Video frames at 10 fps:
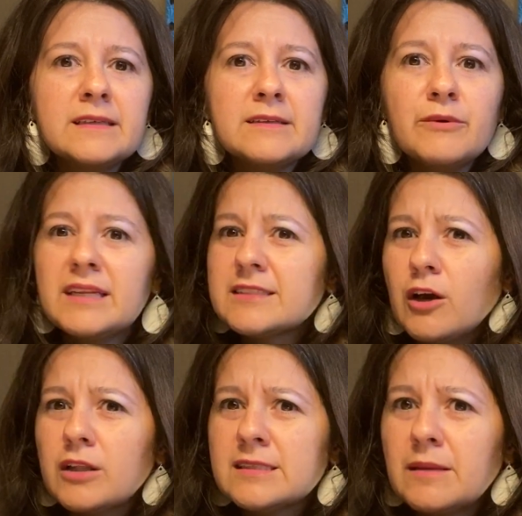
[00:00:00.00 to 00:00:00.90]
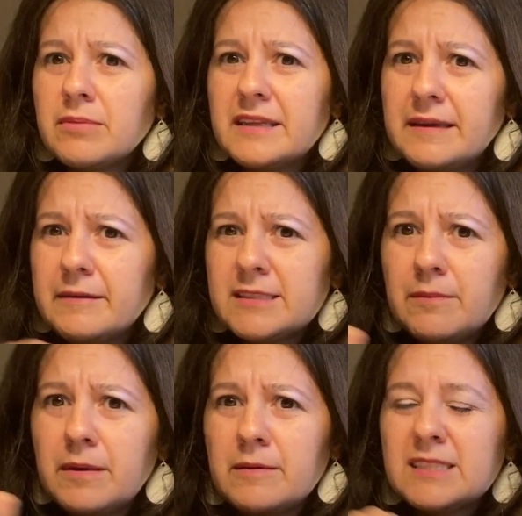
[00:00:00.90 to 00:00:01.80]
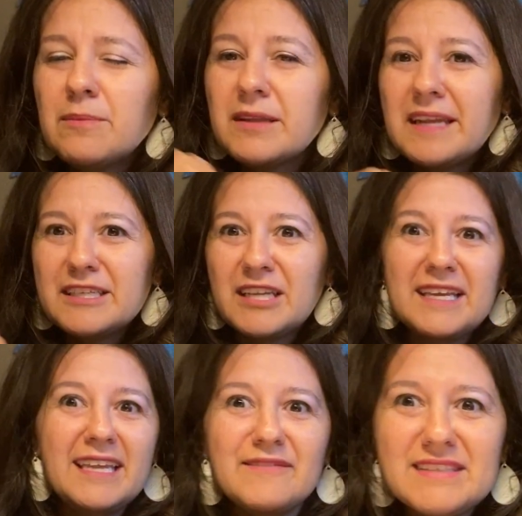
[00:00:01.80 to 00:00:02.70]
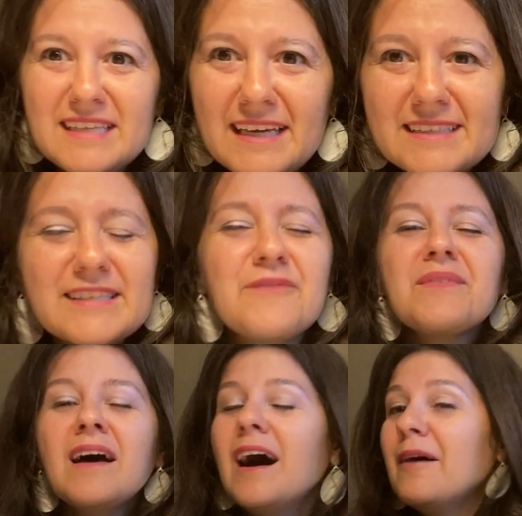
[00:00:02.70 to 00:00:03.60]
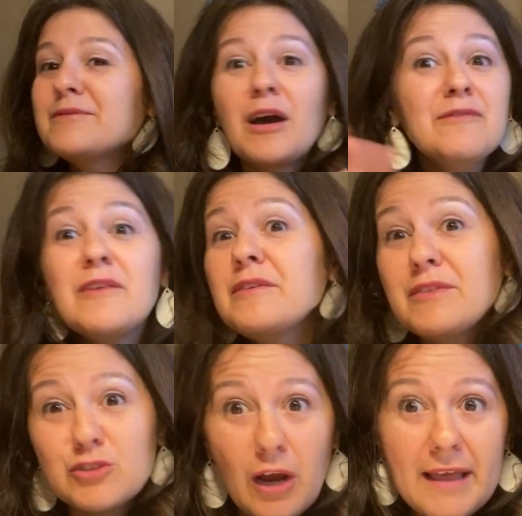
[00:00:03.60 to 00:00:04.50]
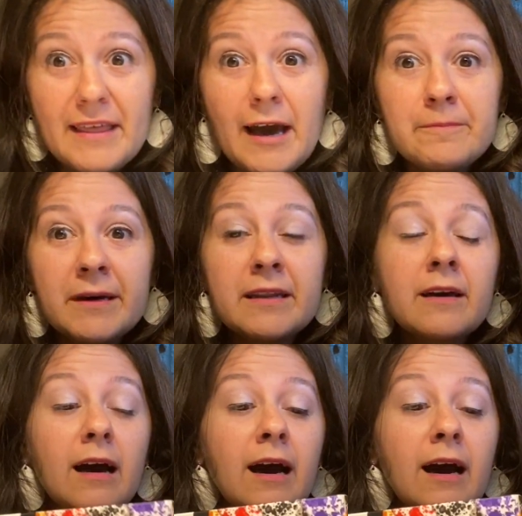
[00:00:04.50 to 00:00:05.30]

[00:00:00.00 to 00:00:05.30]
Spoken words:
what is it called? Sublimation. I can't even say it. So I've never even tried that, but